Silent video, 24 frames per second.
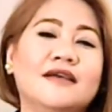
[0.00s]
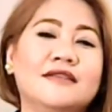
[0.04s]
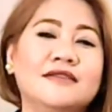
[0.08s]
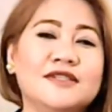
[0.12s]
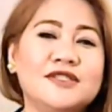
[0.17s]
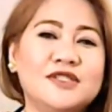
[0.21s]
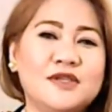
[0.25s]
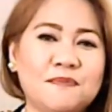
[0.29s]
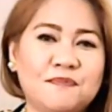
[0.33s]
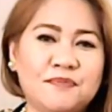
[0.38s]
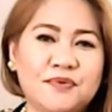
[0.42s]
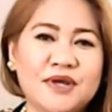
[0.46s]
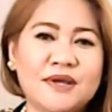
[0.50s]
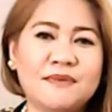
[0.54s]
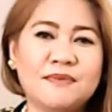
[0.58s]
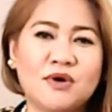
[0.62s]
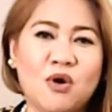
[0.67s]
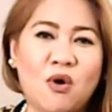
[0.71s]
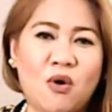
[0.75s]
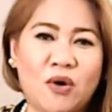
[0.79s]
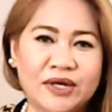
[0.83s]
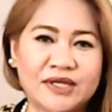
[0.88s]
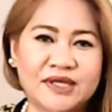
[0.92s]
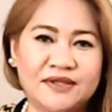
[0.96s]
The Supreme
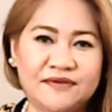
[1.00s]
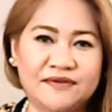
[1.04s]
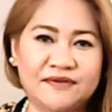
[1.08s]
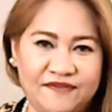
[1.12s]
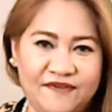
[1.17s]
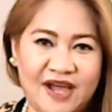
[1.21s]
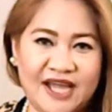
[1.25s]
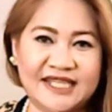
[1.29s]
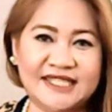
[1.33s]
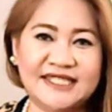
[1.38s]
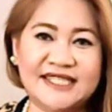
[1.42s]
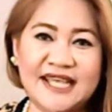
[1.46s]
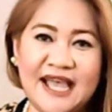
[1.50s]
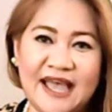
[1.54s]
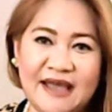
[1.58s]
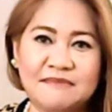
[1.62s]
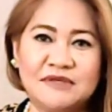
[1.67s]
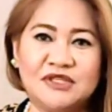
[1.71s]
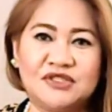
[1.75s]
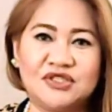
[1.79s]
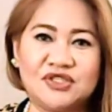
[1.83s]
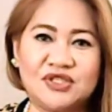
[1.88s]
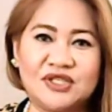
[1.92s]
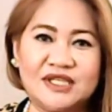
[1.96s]
Court defined
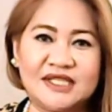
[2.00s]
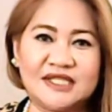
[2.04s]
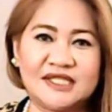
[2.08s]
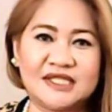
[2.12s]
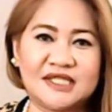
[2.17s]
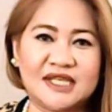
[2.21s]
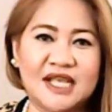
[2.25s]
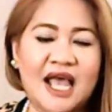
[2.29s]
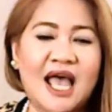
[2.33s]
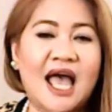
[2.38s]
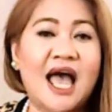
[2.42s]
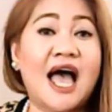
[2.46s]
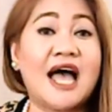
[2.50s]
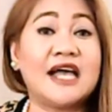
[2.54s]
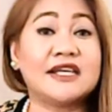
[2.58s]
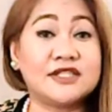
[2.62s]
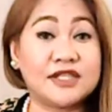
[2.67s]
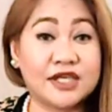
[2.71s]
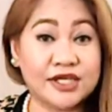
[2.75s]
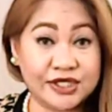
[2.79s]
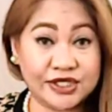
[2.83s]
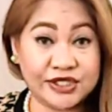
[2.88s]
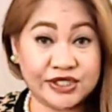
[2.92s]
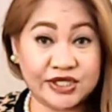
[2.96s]
damages as
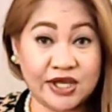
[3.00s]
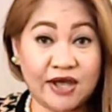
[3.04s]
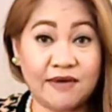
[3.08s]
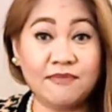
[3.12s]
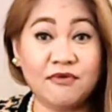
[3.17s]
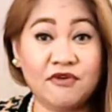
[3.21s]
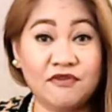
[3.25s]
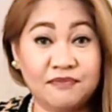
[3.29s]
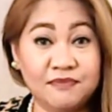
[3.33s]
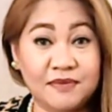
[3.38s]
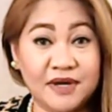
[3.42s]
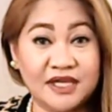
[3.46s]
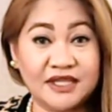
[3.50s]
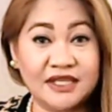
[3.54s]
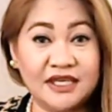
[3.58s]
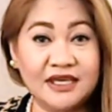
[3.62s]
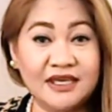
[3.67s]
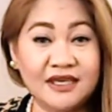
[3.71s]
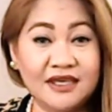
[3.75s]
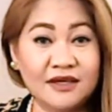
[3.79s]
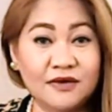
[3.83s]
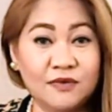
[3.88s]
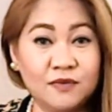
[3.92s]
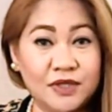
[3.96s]
the sum of
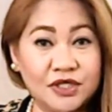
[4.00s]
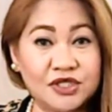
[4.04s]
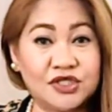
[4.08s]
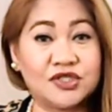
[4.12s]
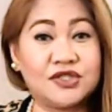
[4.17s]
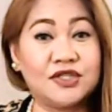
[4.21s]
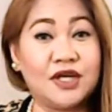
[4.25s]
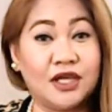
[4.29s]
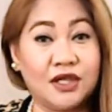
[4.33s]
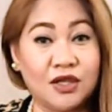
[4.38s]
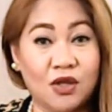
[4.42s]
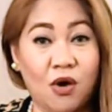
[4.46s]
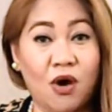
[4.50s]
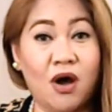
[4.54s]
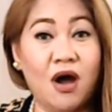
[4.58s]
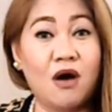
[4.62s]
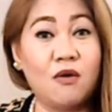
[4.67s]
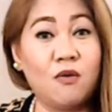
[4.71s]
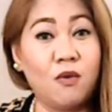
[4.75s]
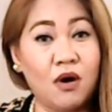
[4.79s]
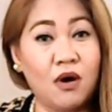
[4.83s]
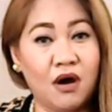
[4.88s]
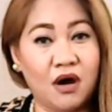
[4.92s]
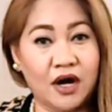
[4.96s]
money which the law
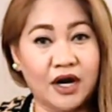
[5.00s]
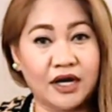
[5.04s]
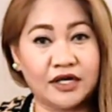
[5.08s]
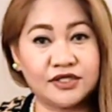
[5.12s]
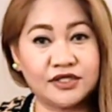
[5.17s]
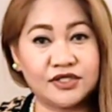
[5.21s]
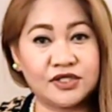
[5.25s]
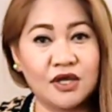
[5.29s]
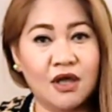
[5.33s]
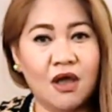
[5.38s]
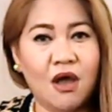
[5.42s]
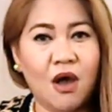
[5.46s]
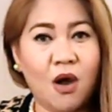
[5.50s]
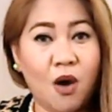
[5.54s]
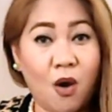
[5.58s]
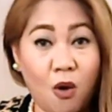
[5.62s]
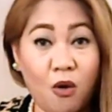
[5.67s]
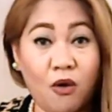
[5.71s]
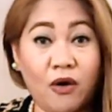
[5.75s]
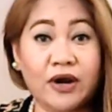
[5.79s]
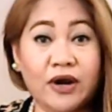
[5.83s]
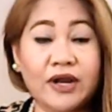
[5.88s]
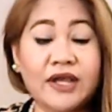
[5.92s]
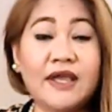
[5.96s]
awards
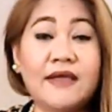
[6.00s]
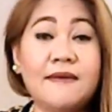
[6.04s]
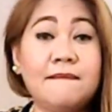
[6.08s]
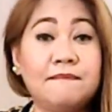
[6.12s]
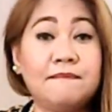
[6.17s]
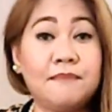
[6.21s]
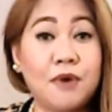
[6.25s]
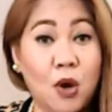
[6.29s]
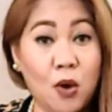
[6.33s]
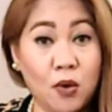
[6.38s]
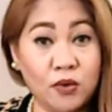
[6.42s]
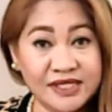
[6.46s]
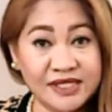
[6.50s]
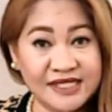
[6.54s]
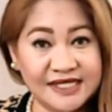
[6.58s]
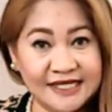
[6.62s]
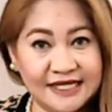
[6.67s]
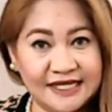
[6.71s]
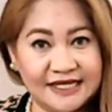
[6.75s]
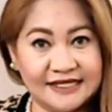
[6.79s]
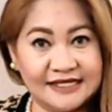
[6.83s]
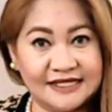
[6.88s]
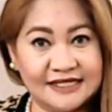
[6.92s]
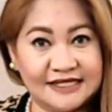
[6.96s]
or
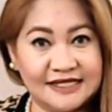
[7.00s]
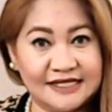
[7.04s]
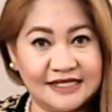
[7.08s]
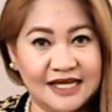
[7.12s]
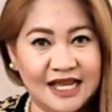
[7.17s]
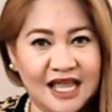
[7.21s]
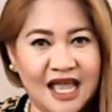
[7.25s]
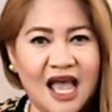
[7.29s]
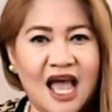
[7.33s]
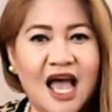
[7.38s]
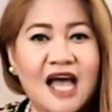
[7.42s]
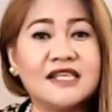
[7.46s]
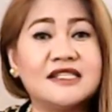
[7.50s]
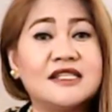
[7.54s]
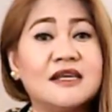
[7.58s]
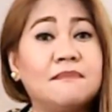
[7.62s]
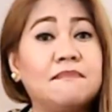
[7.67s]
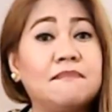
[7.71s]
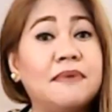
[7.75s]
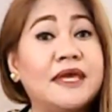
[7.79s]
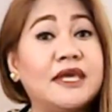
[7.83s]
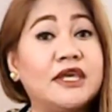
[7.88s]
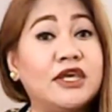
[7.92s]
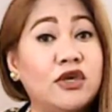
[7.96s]
imposes as
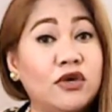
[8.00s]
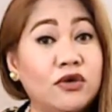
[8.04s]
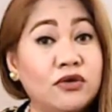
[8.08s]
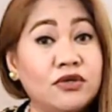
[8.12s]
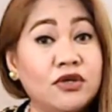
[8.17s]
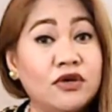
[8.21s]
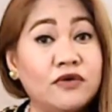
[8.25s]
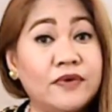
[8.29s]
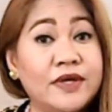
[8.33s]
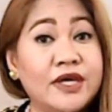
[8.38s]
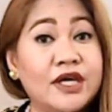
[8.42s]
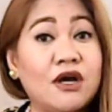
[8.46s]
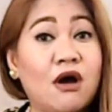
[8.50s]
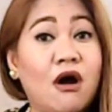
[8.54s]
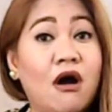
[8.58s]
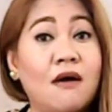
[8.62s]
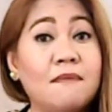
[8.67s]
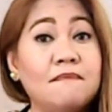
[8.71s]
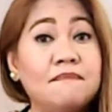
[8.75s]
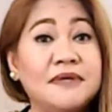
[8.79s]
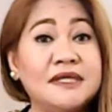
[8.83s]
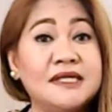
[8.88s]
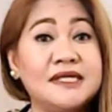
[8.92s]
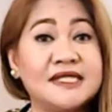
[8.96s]
a pecuniary
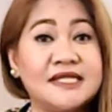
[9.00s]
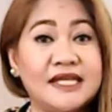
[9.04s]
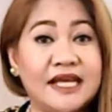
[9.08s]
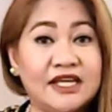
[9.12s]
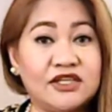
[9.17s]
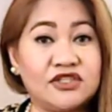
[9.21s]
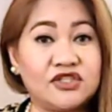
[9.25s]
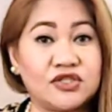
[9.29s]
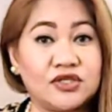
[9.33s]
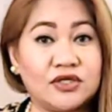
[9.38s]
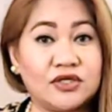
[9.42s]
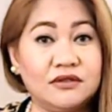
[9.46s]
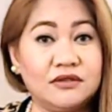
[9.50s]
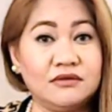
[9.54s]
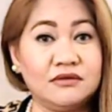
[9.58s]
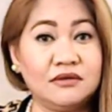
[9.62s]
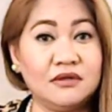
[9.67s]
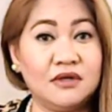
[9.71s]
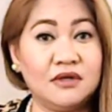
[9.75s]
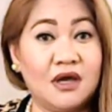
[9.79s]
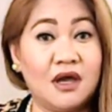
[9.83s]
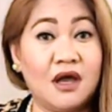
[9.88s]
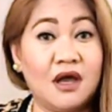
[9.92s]
compensation,